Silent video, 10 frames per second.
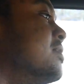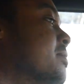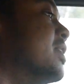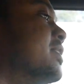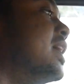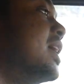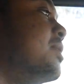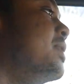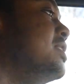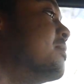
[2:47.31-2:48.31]
but on the
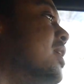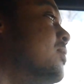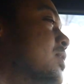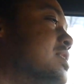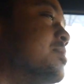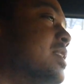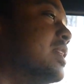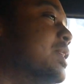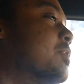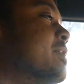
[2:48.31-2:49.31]
highway you might want something a
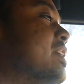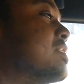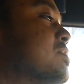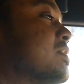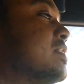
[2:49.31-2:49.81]
little bit extra.